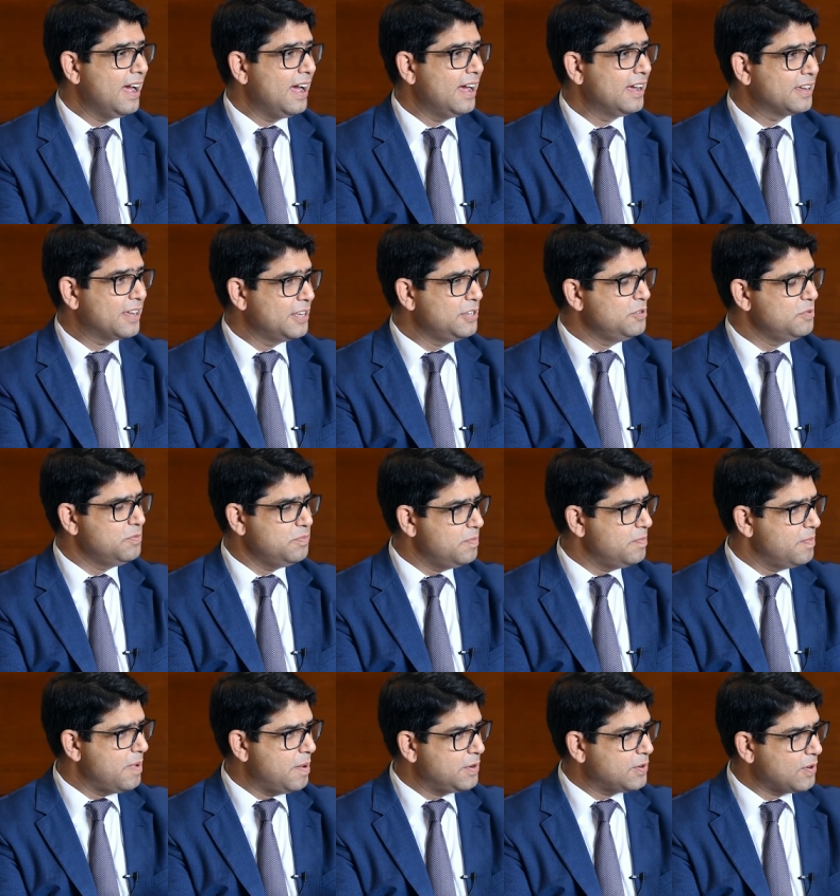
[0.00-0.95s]
Uh, can you
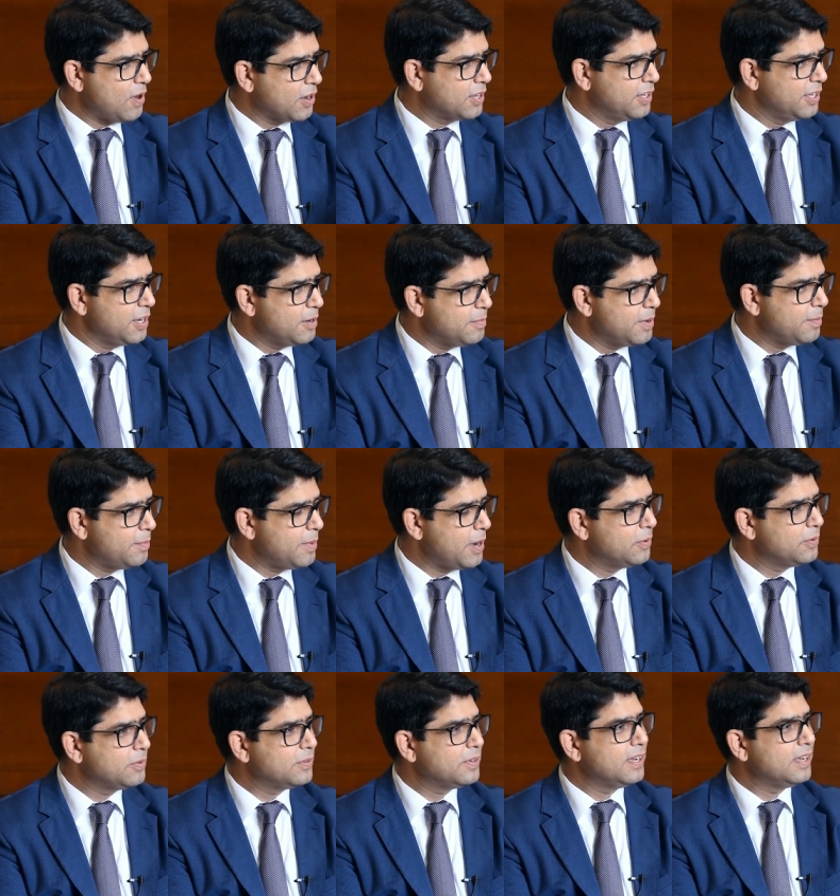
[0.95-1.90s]
maybe talk a little bit
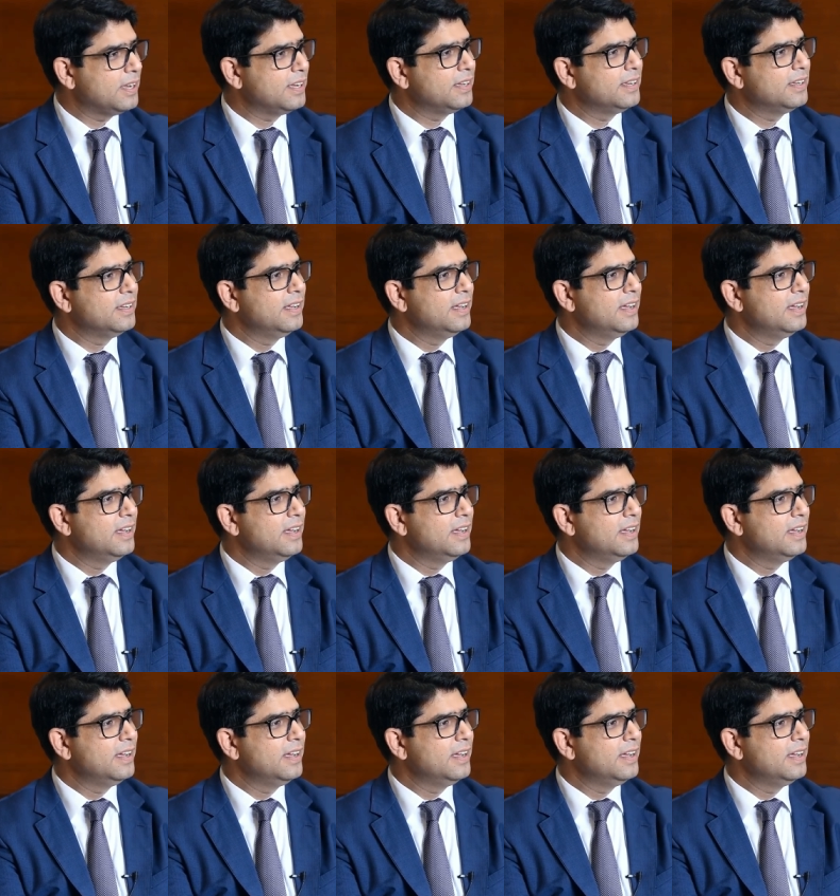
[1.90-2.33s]
about uh,